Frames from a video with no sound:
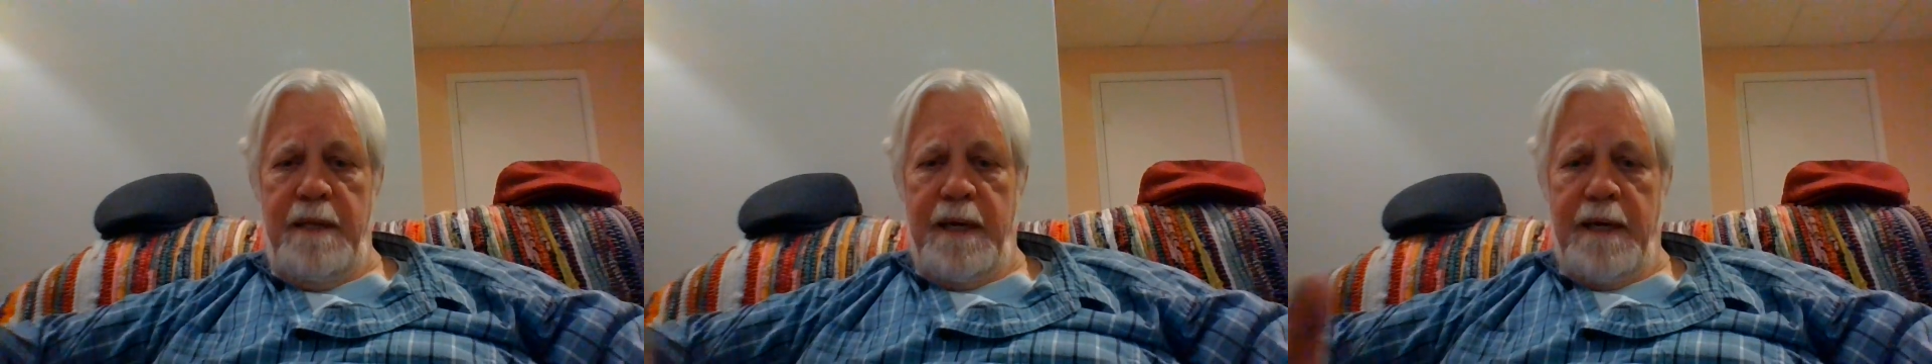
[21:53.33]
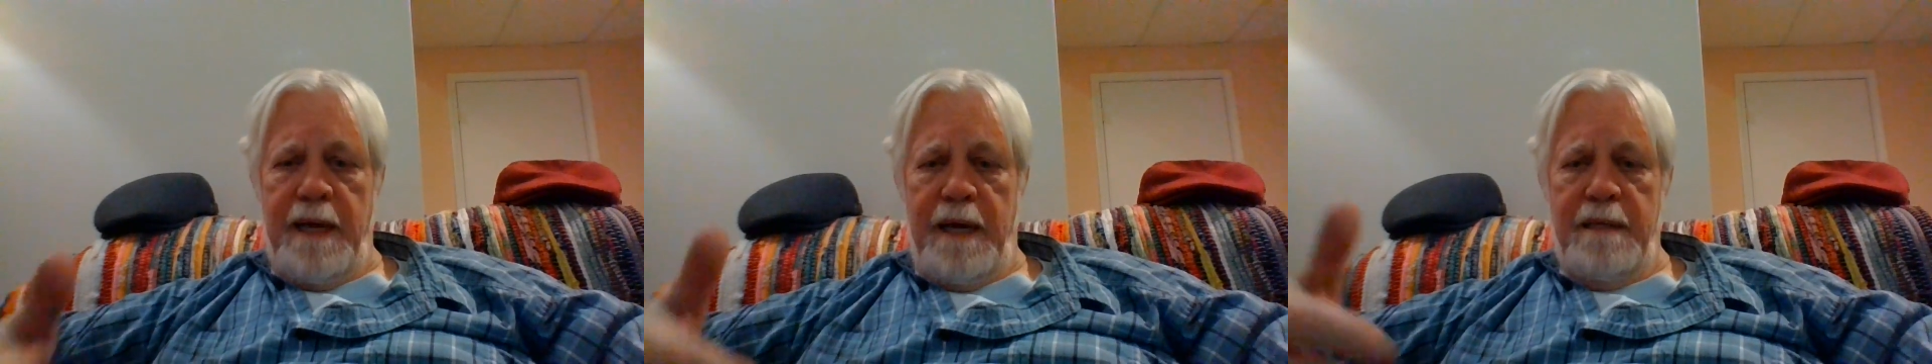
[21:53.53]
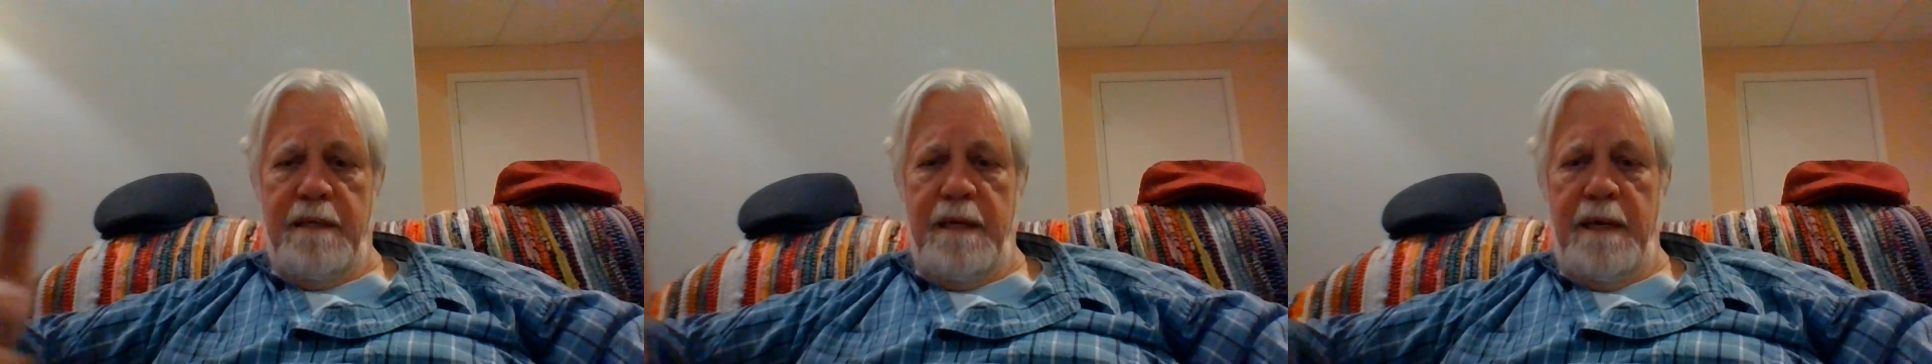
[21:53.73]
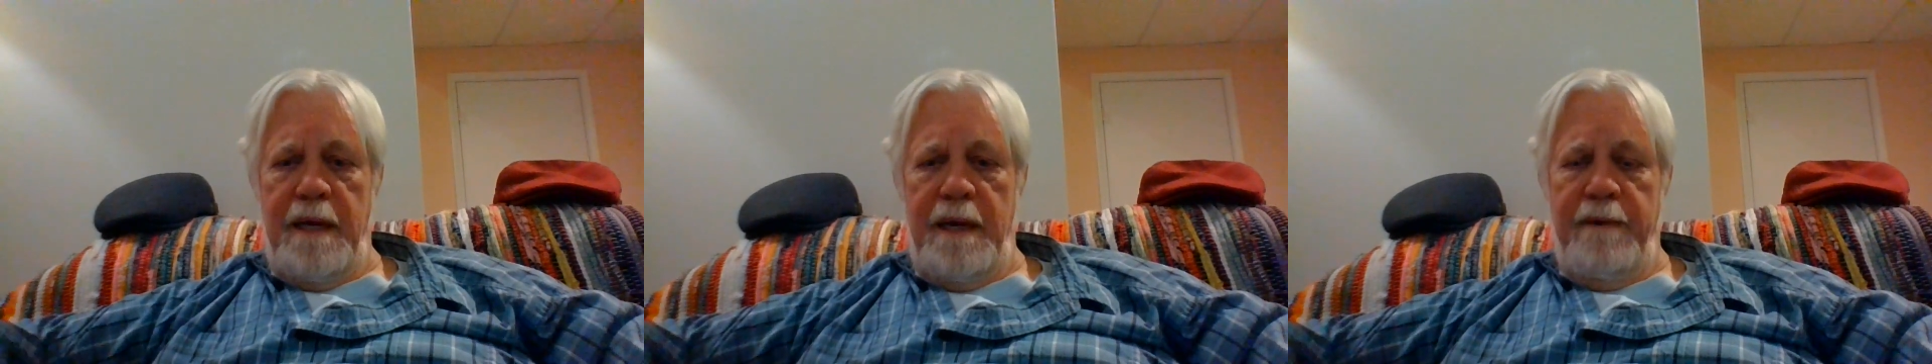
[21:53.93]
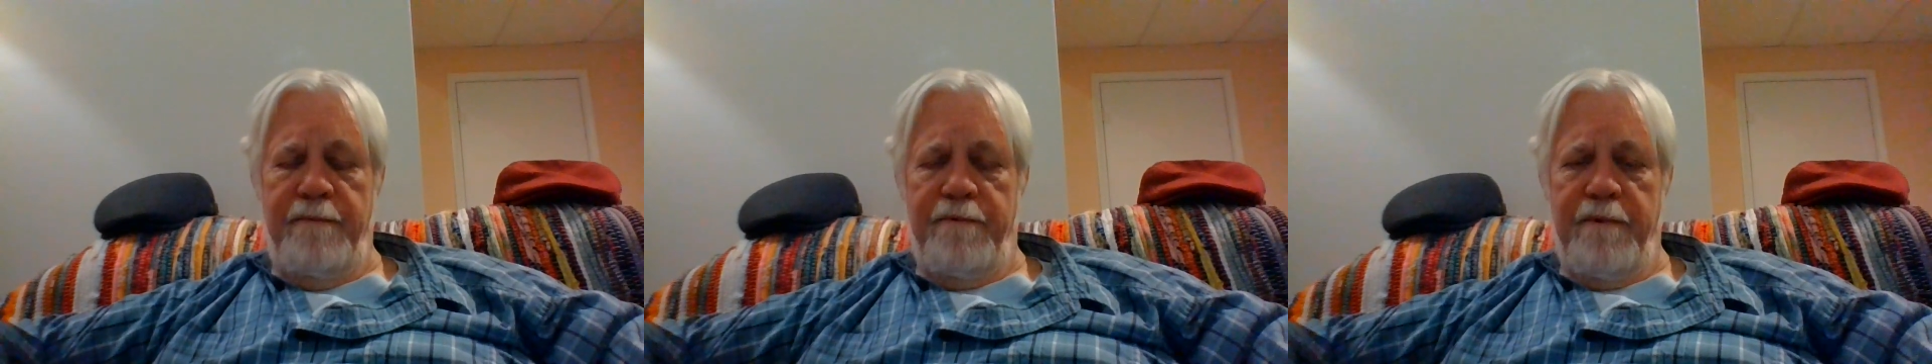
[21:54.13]
got to
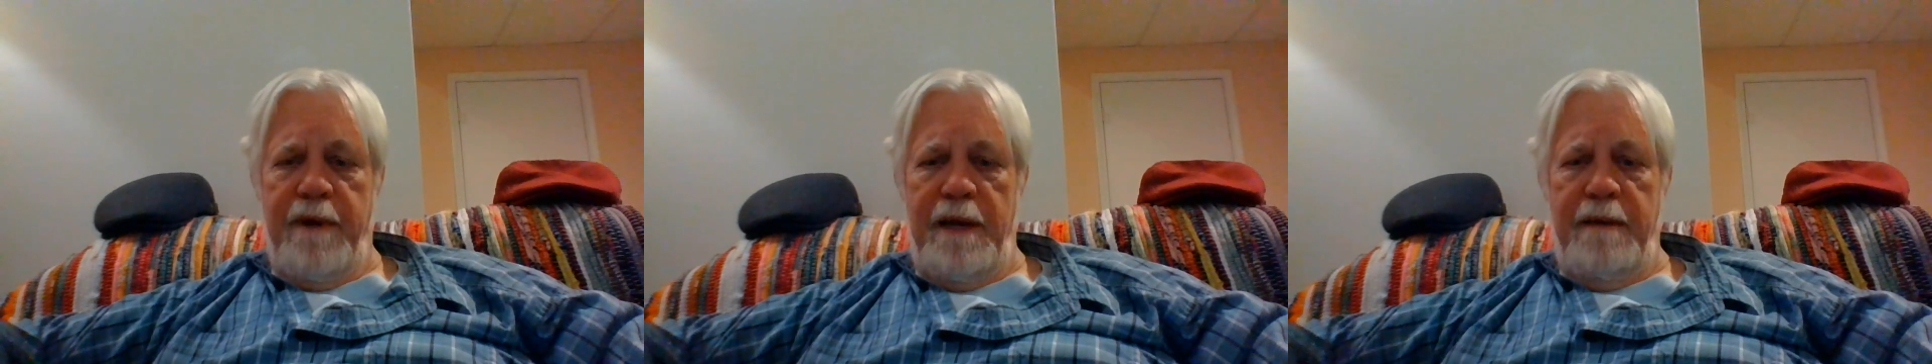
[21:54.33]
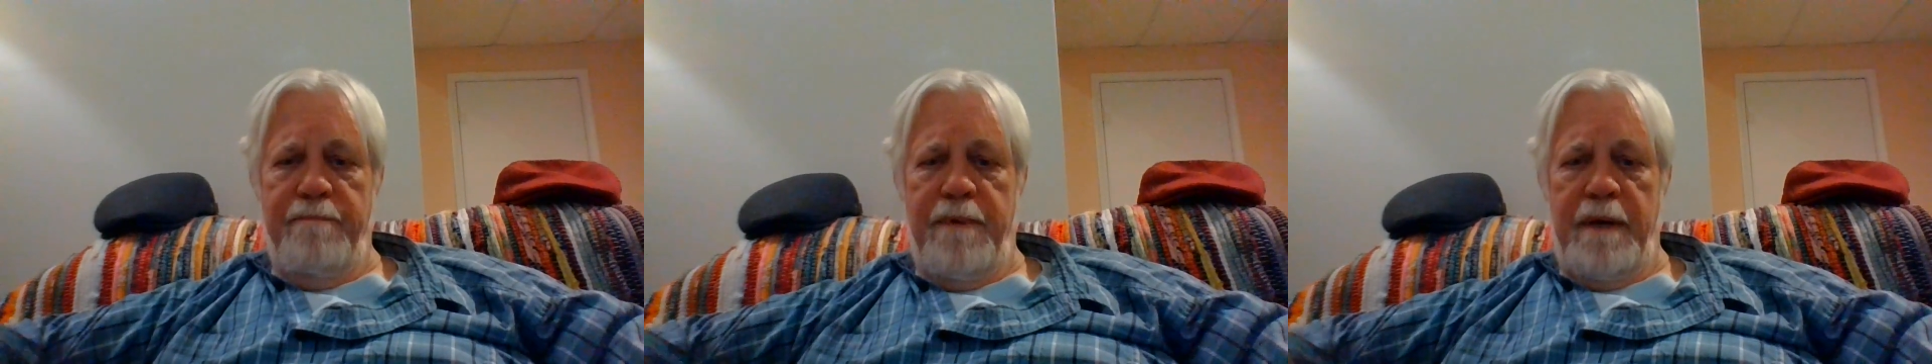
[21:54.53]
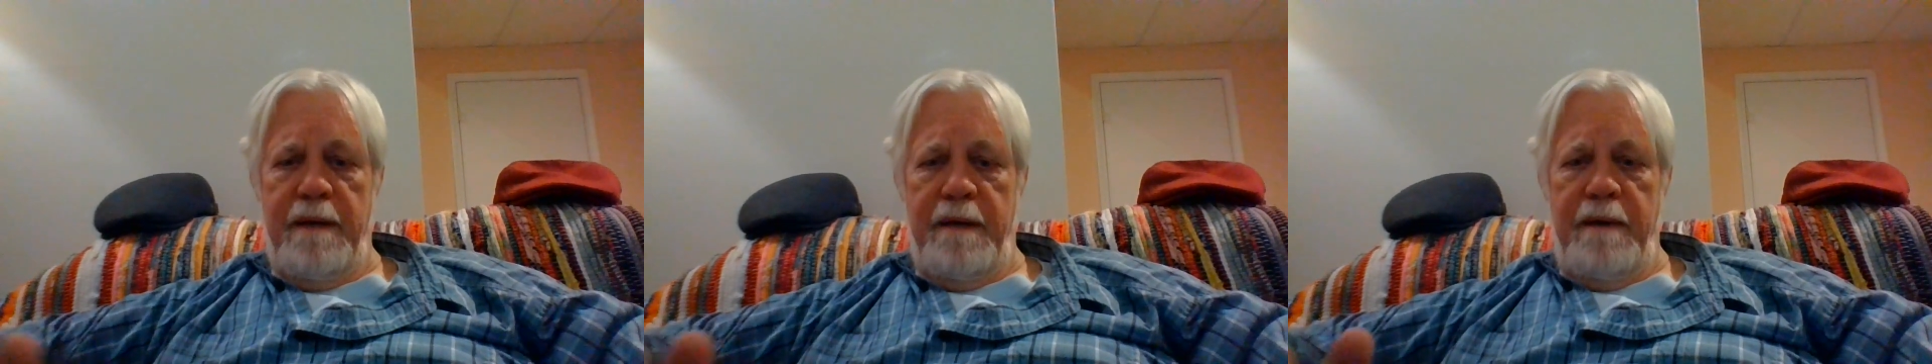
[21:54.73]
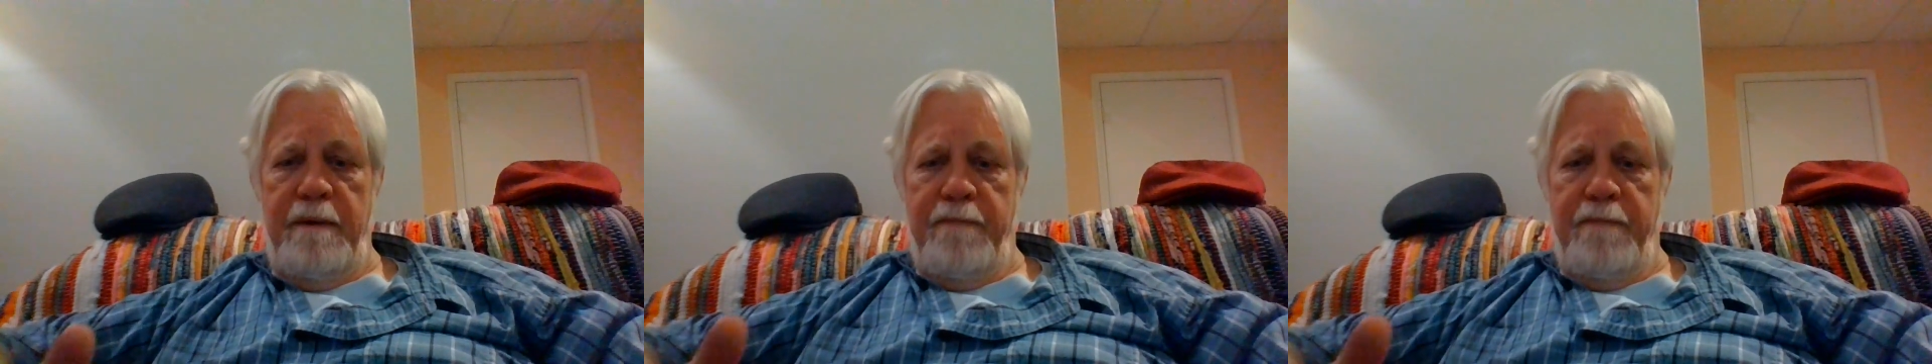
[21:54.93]
eat free, but